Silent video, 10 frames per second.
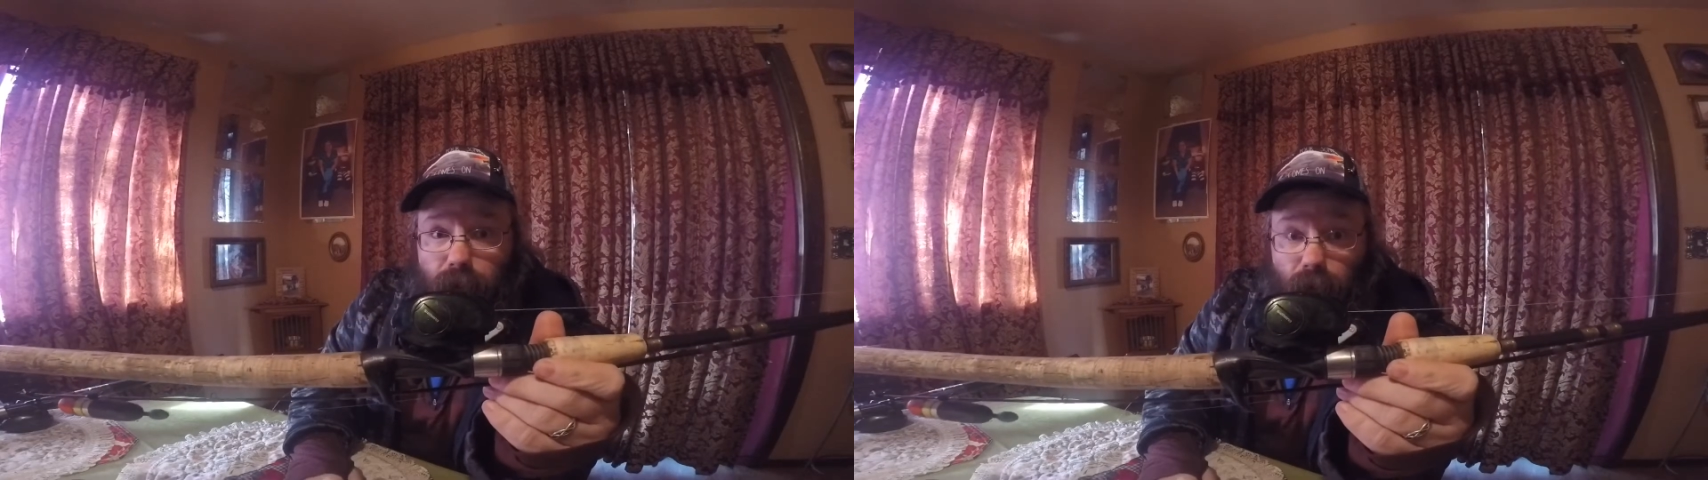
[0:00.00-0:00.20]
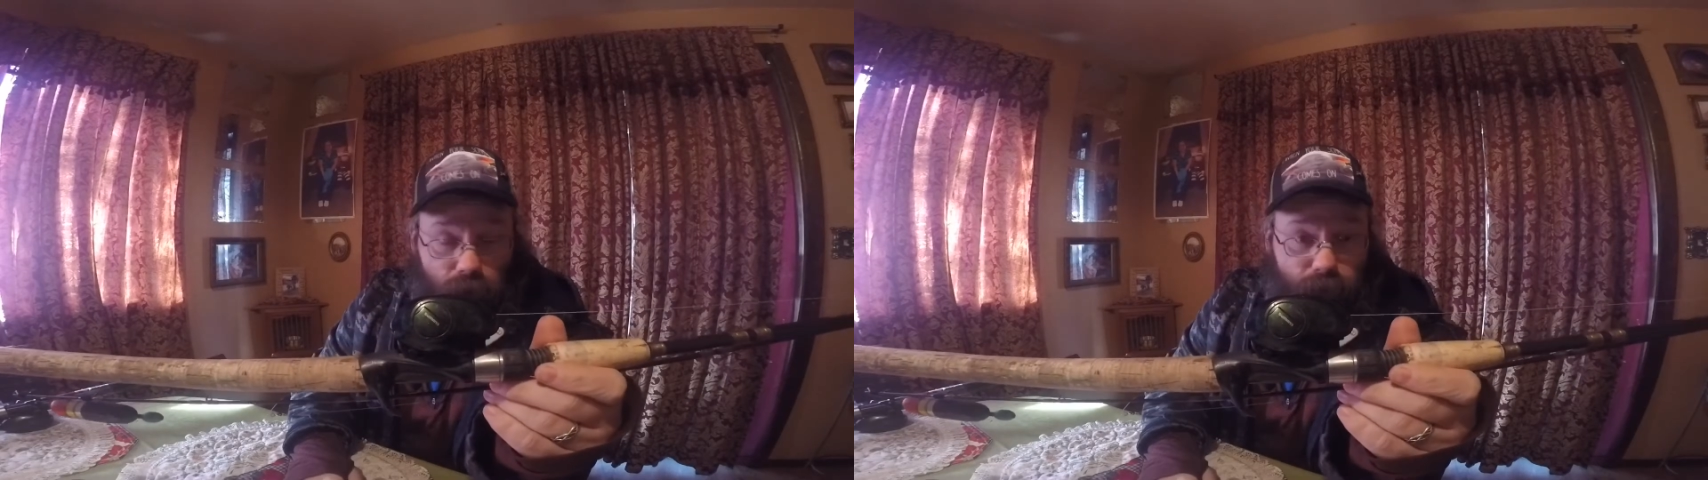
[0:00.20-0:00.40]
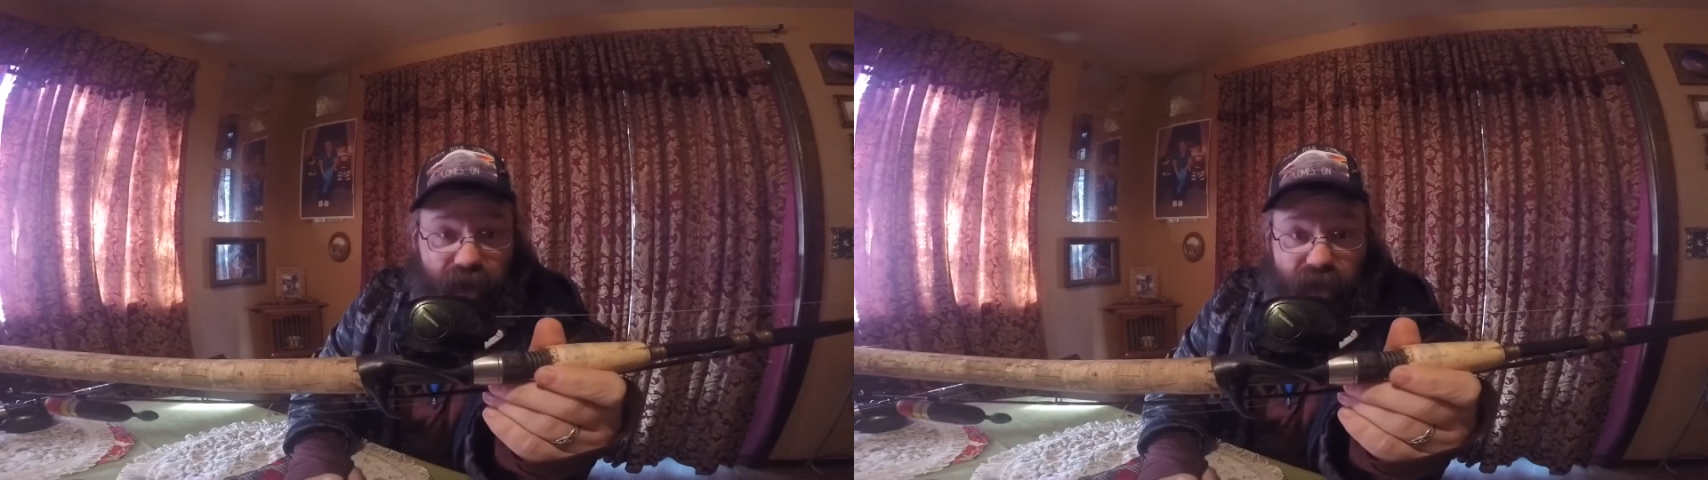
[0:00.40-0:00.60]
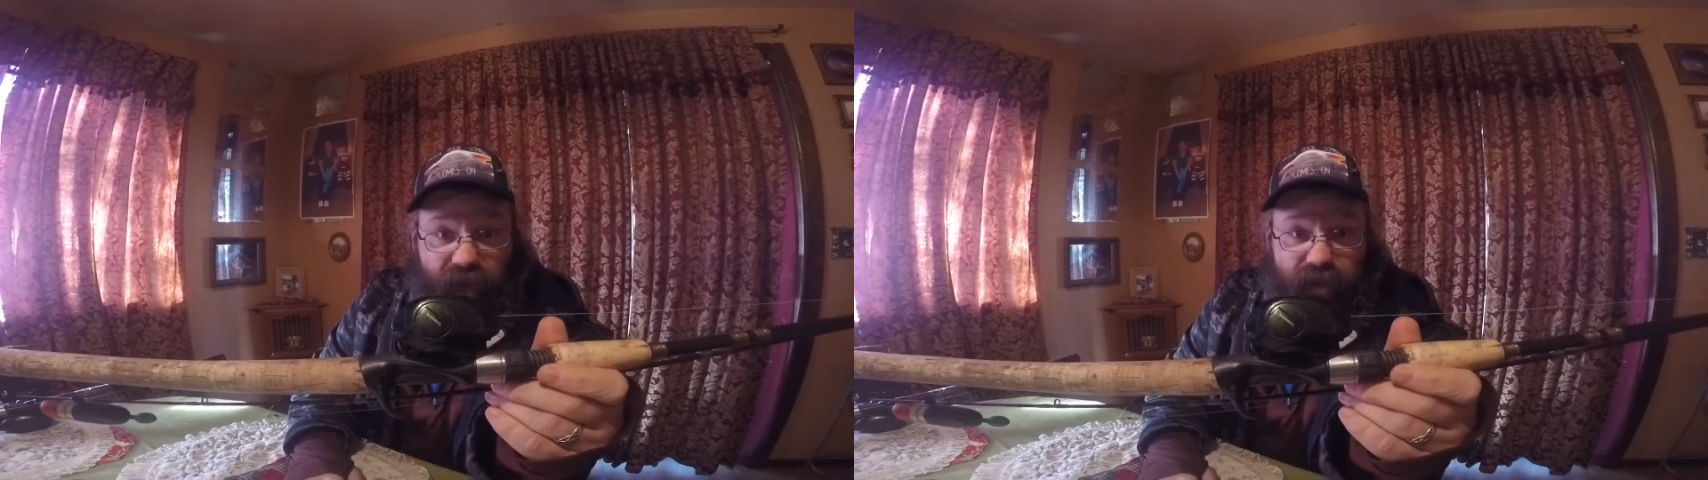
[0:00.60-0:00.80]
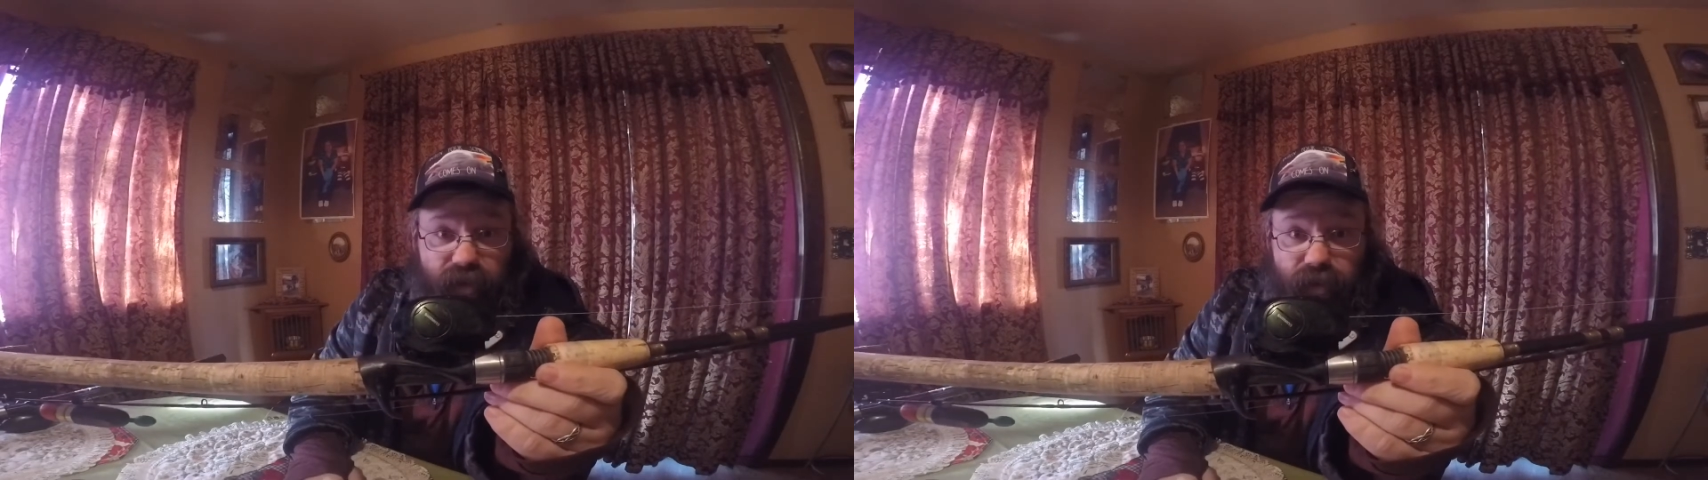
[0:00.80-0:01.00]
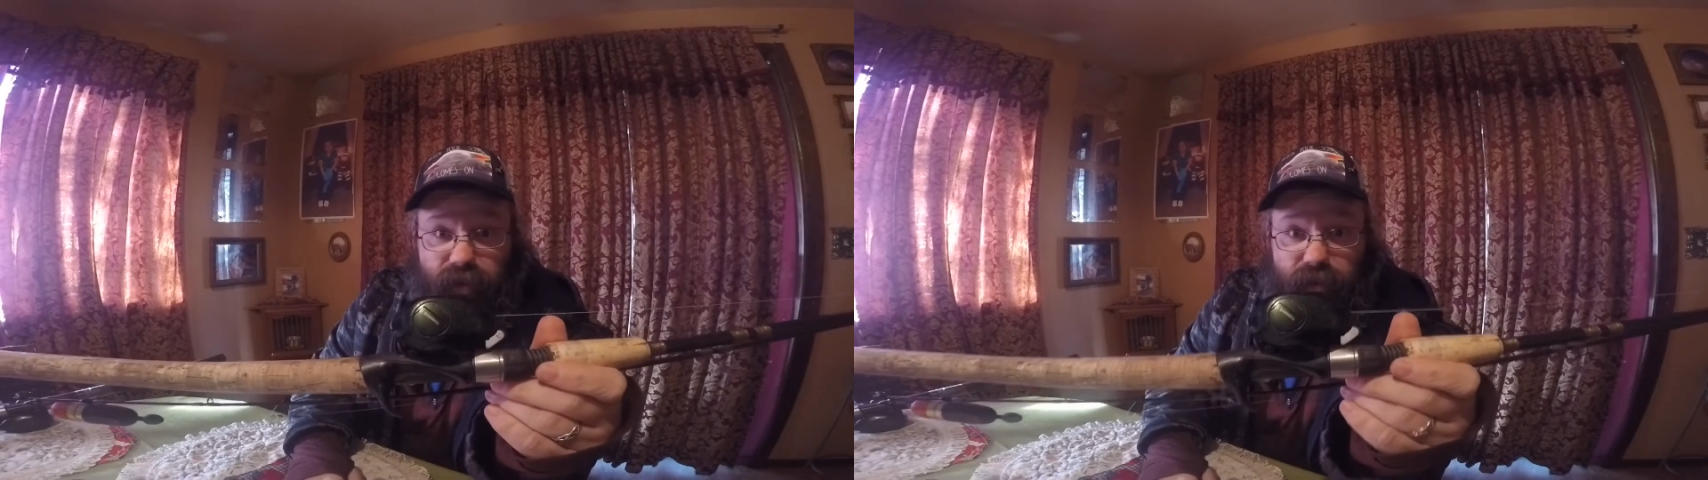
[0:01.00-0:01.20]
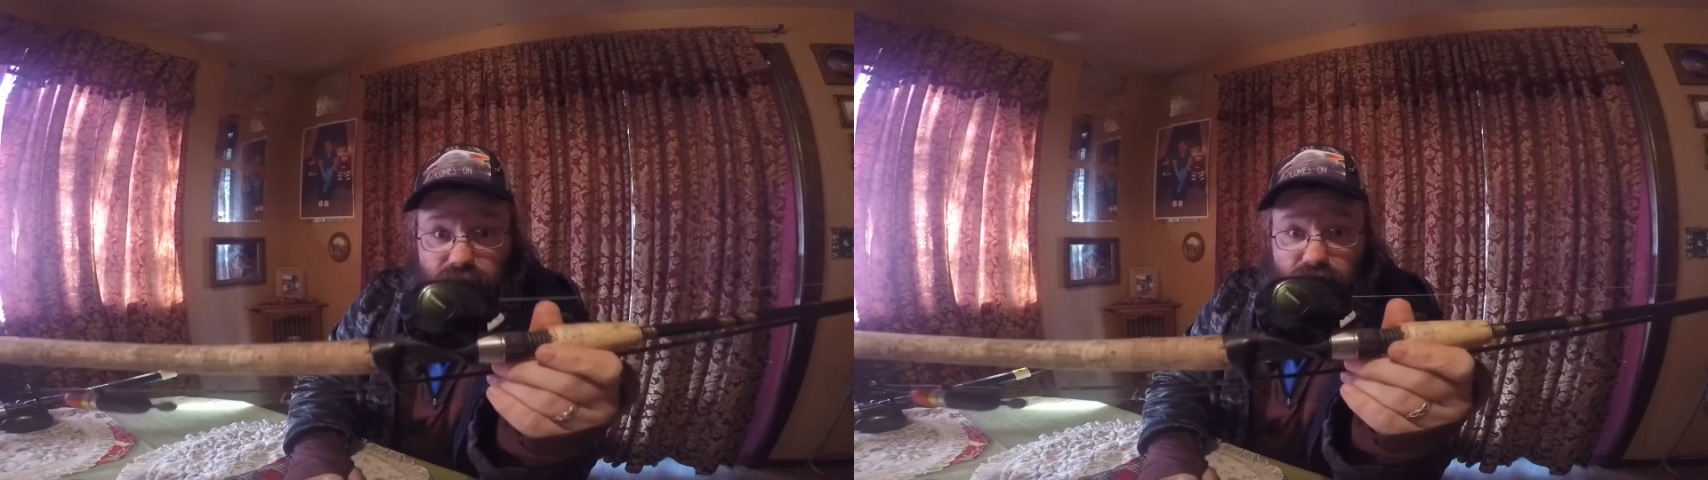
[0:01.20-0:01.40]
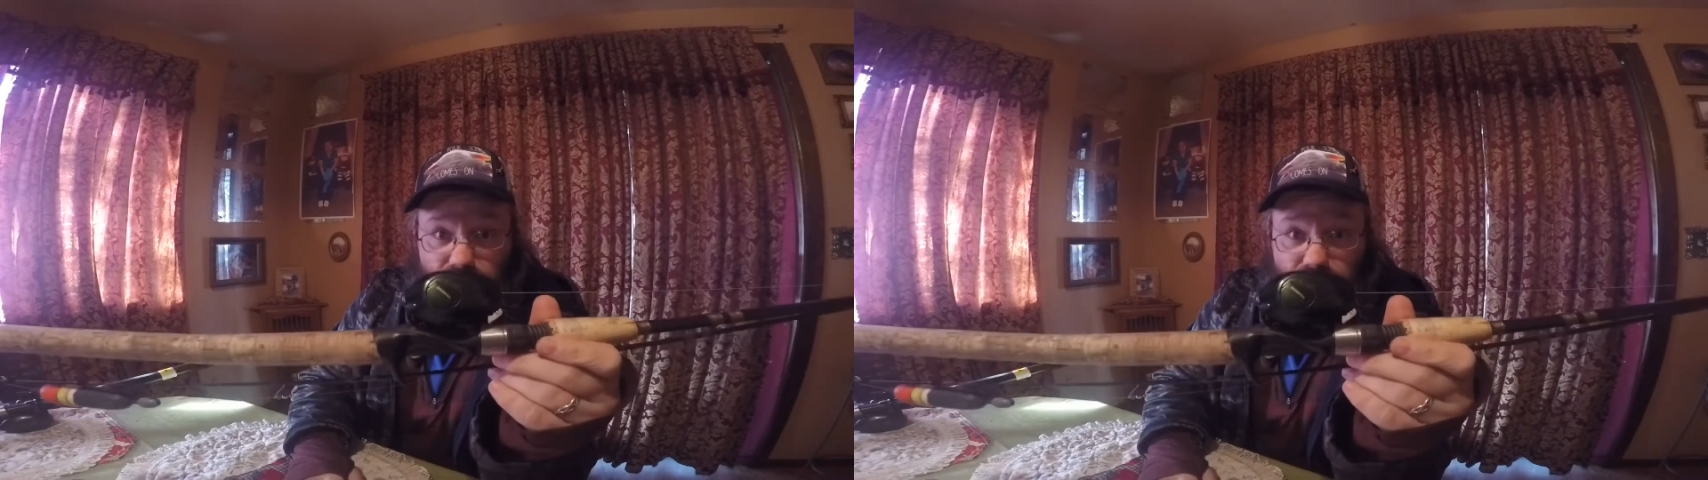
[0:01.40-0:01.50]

Other bait casters, they're